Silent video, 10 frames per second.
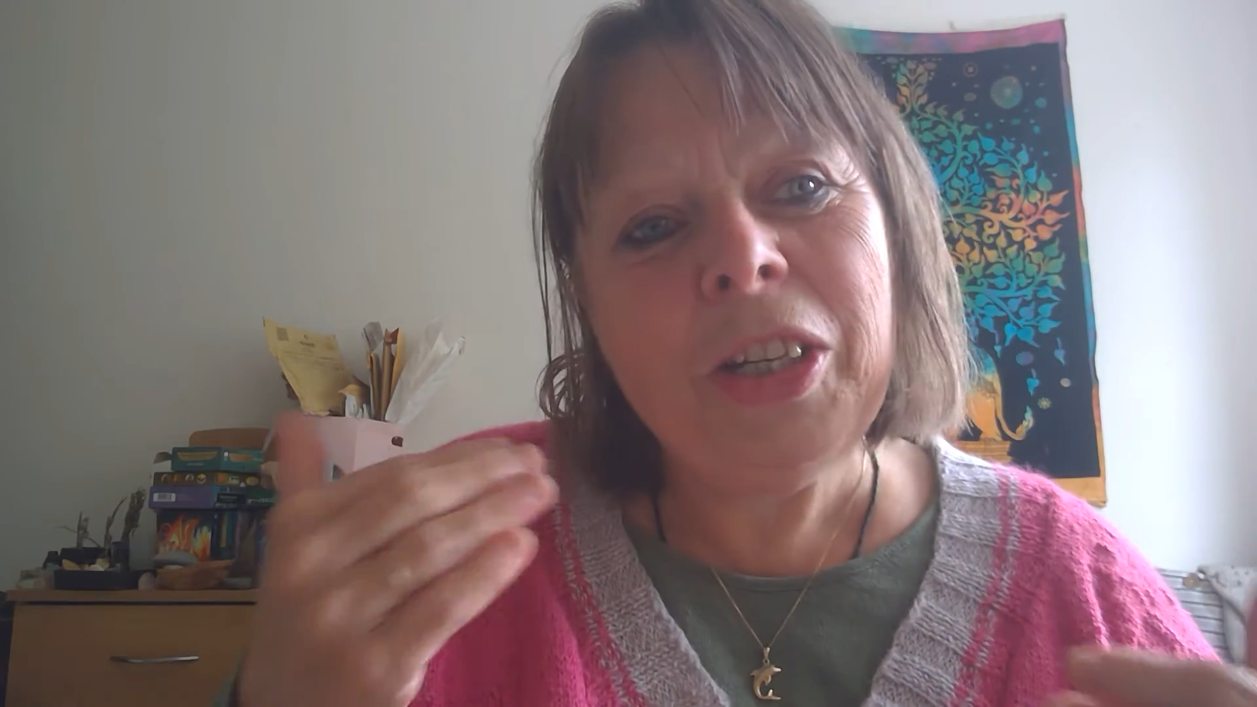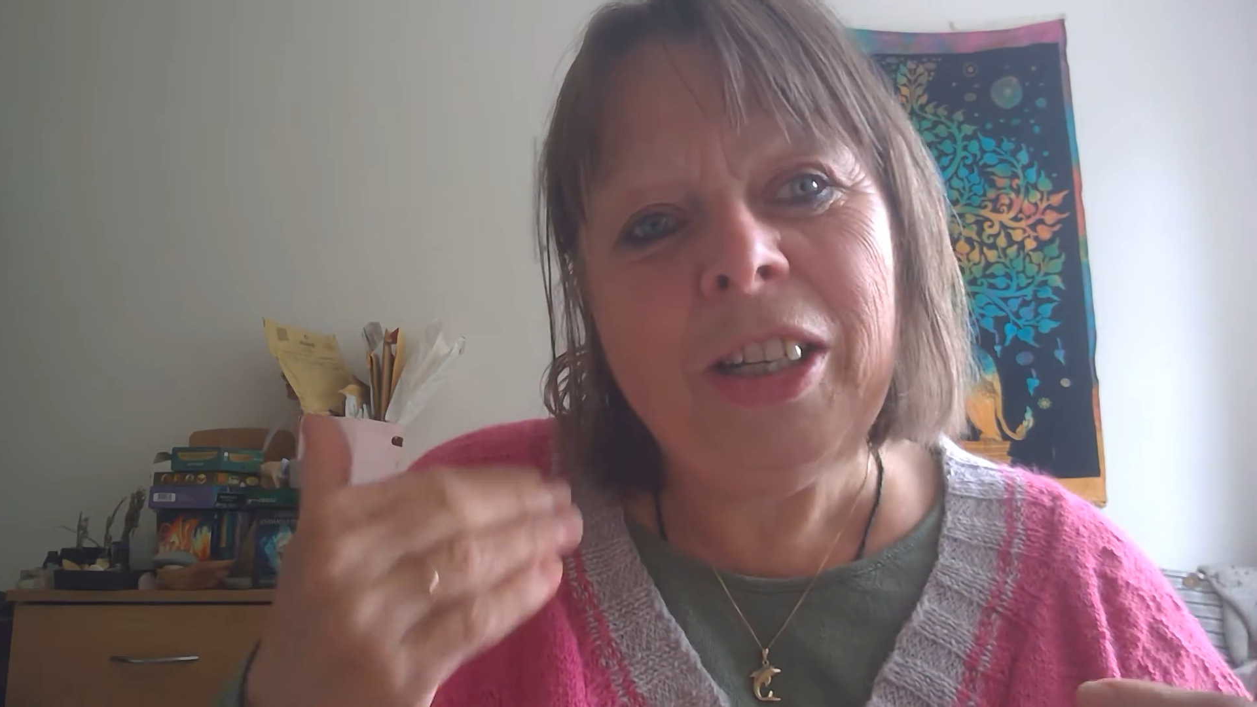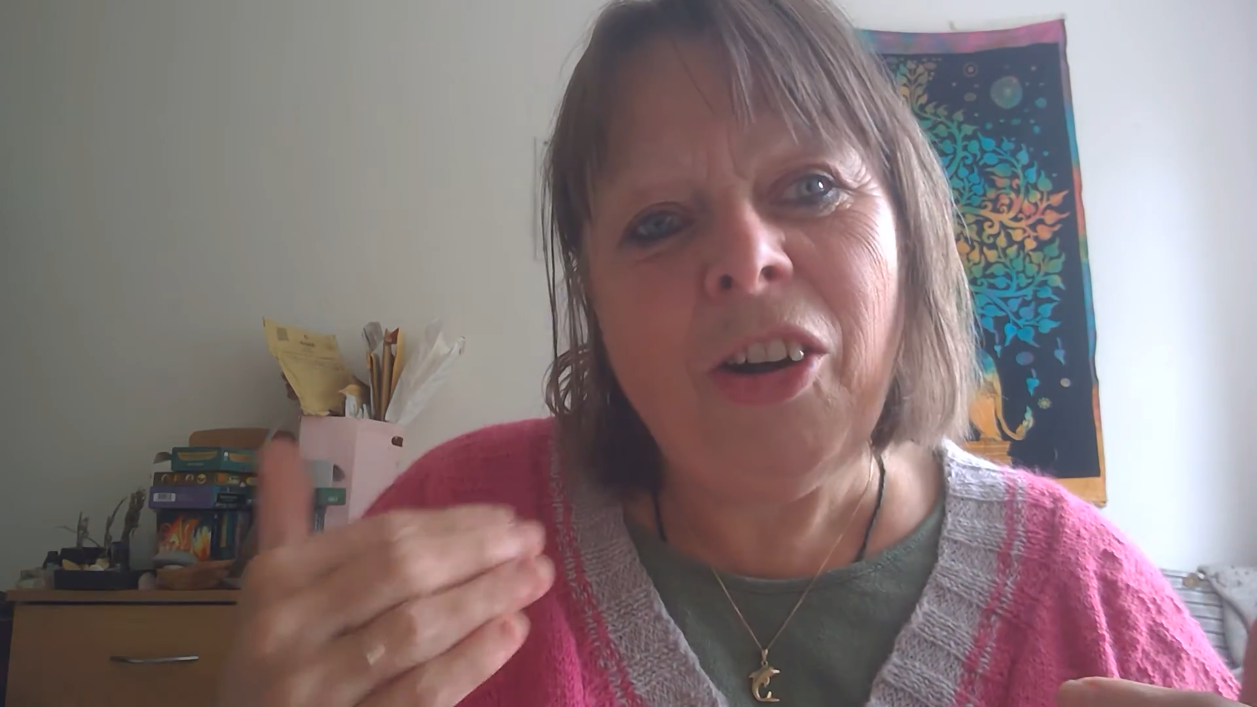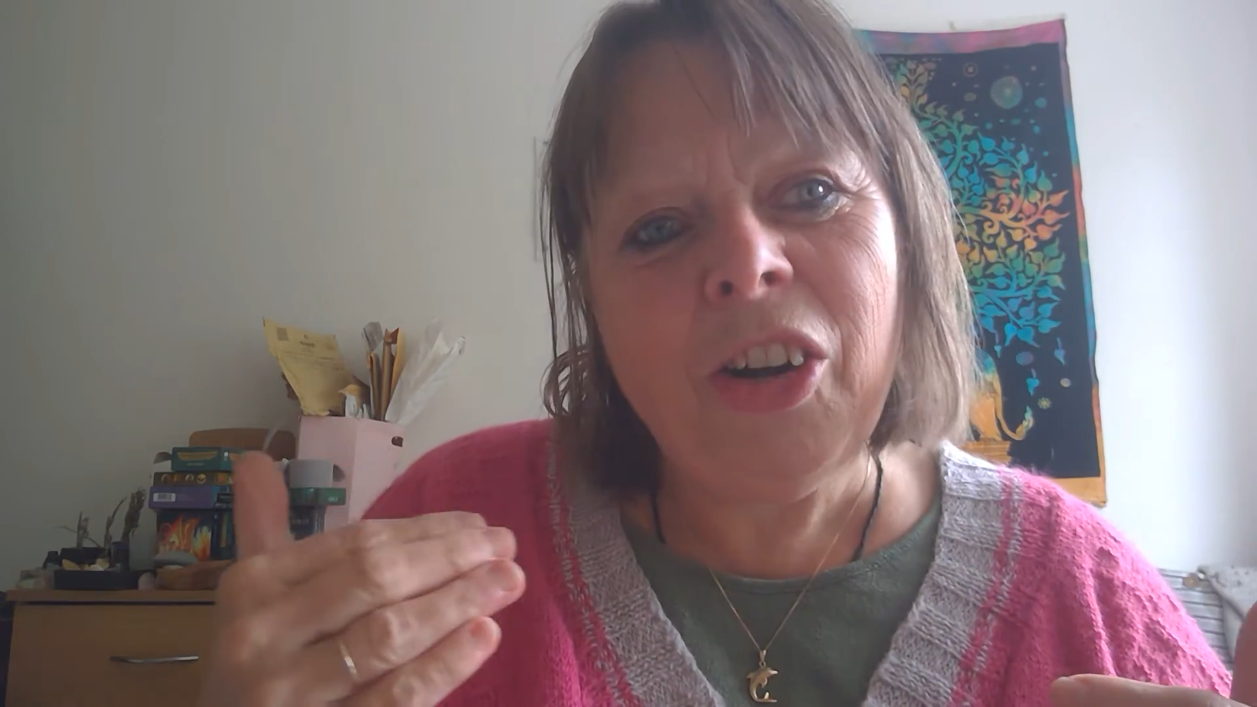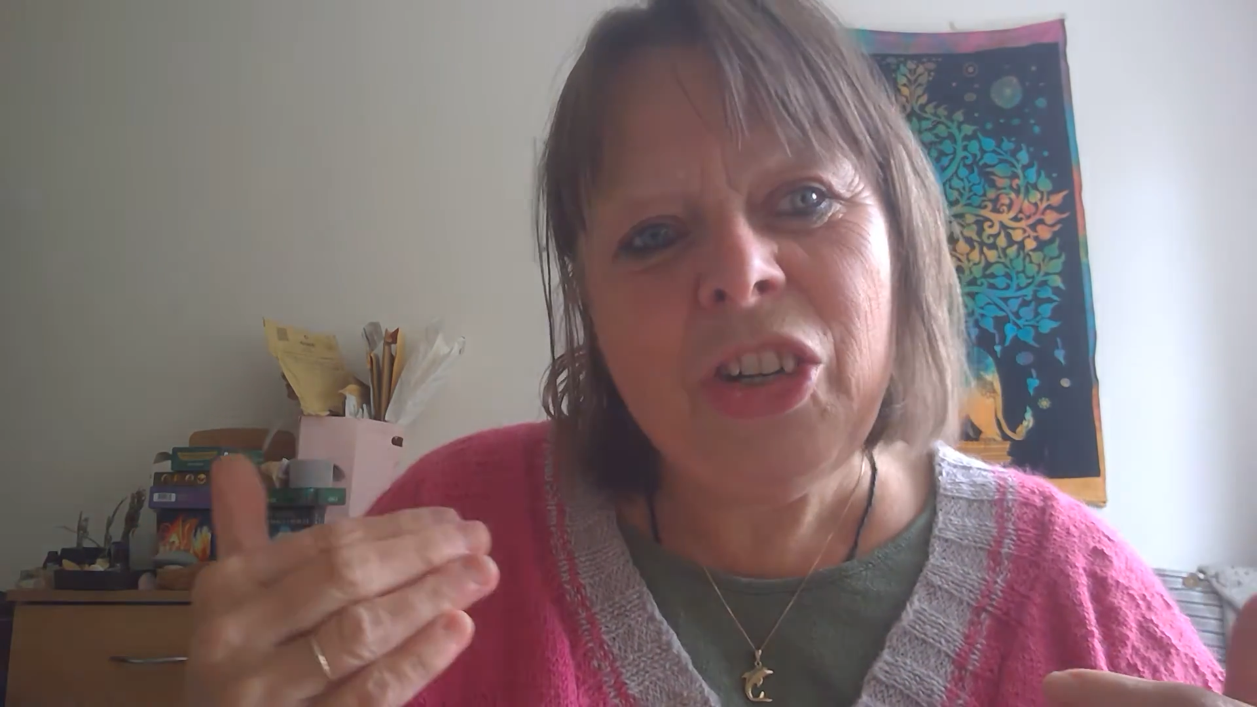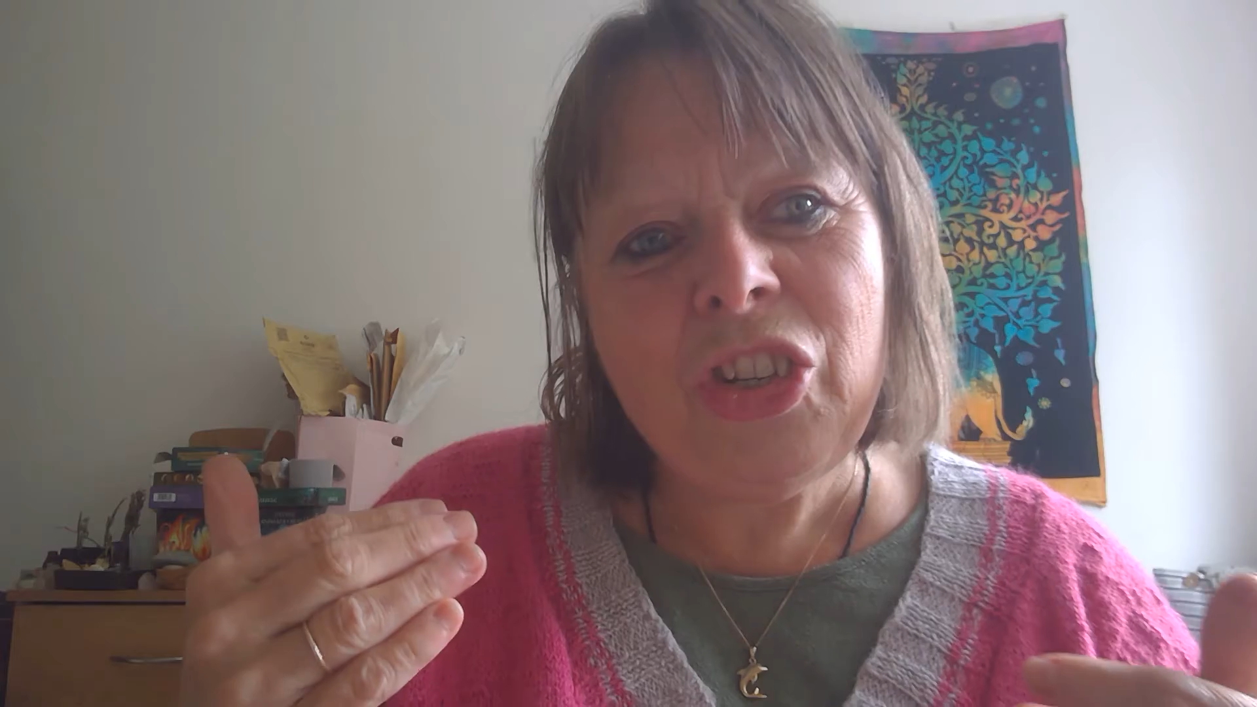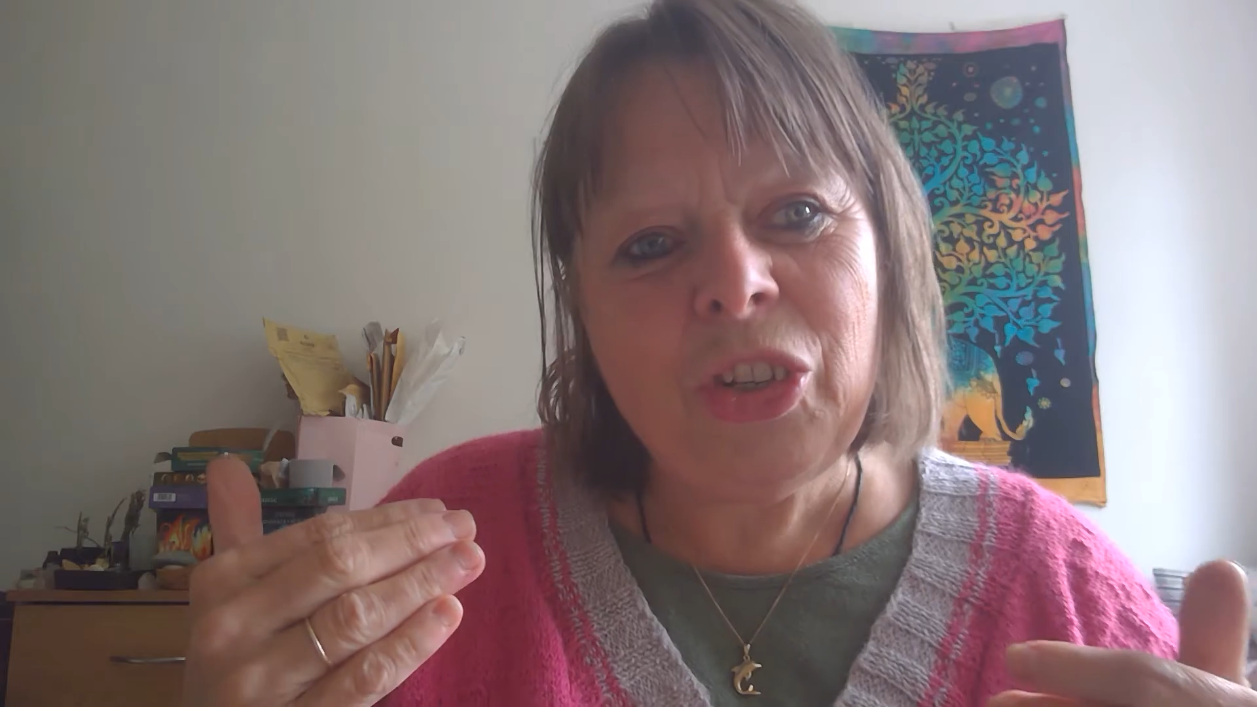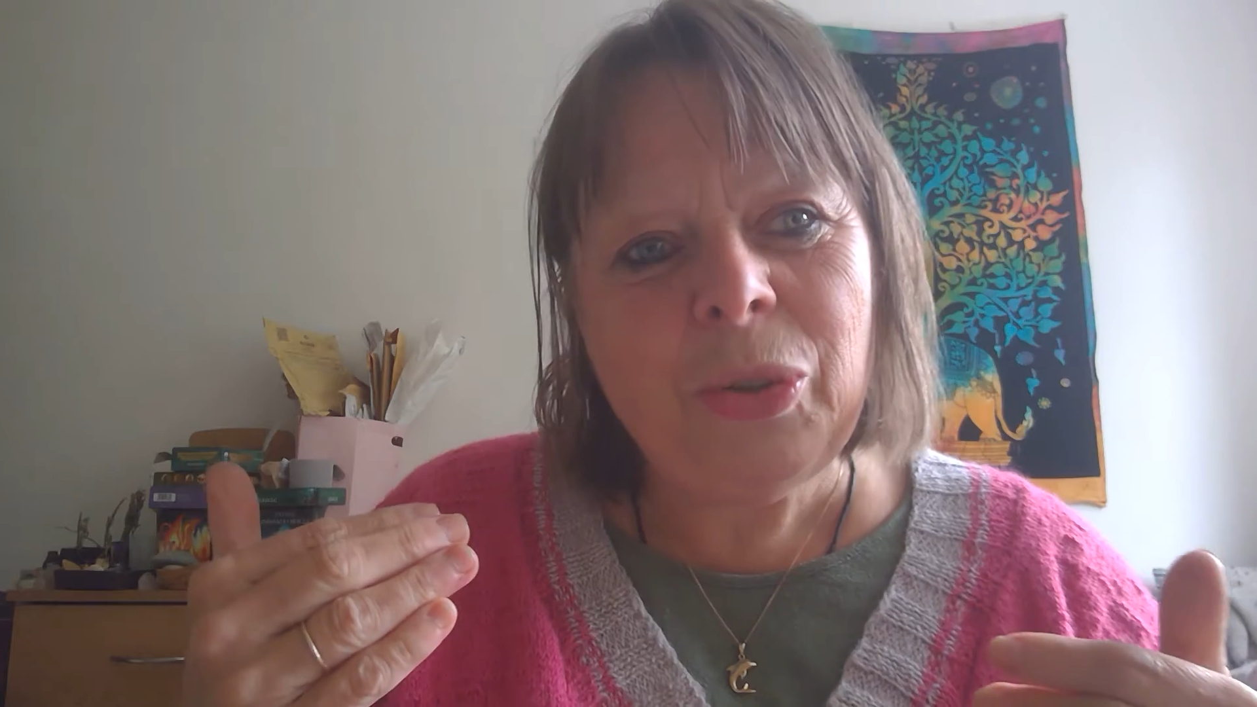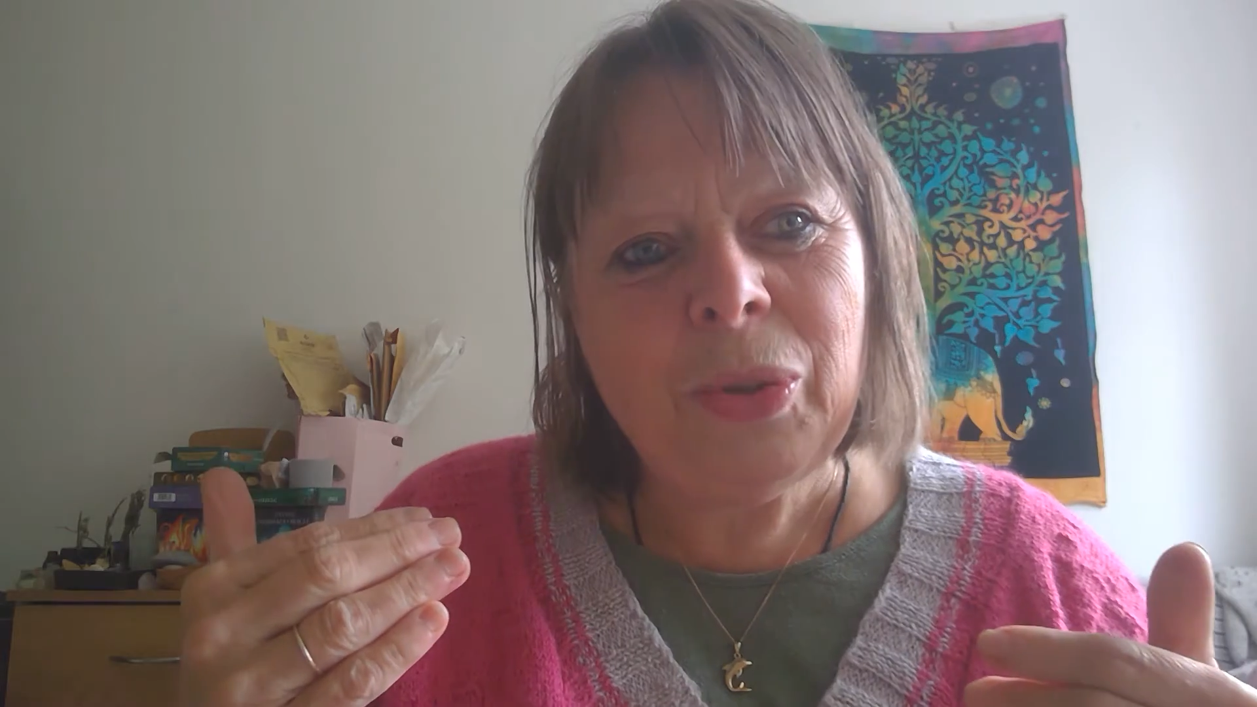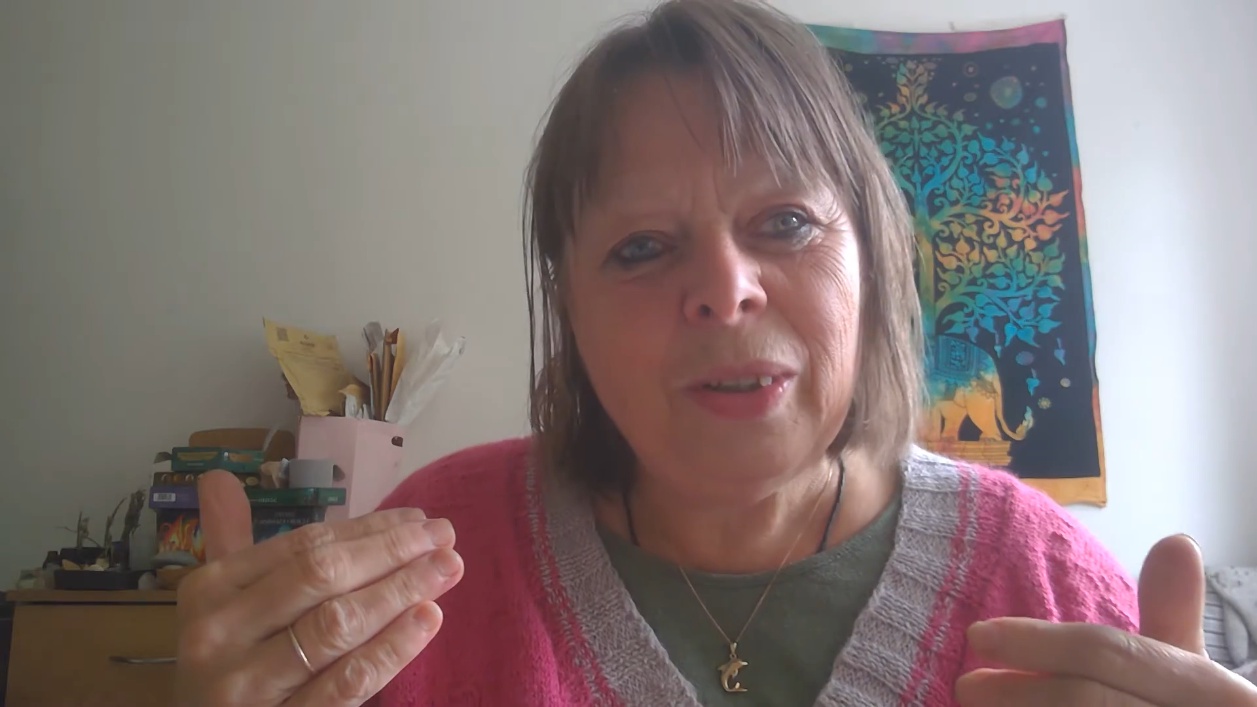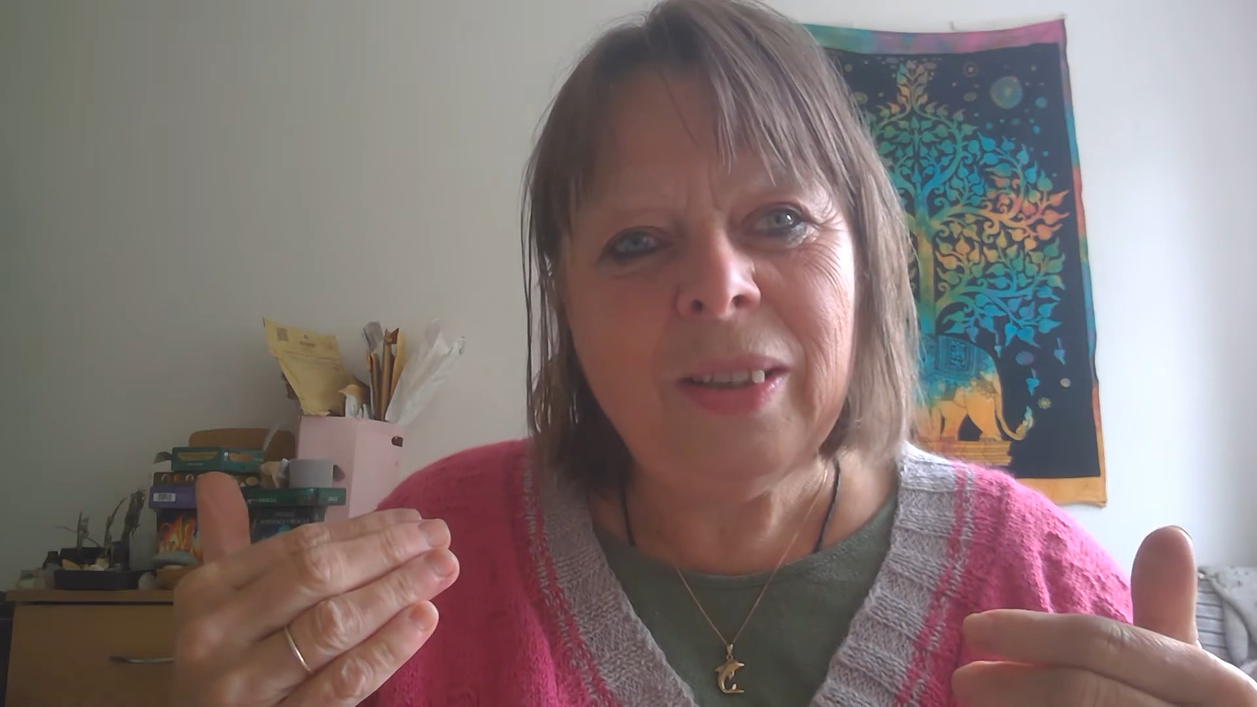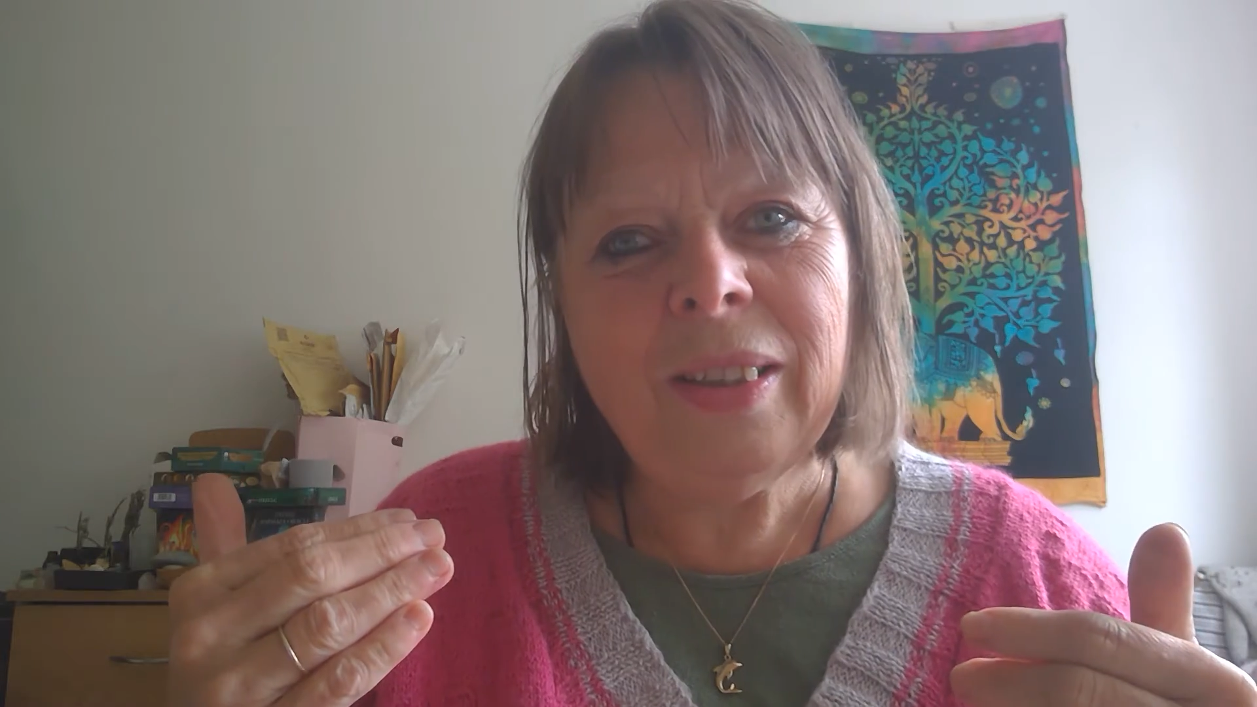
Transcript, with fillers: encourage you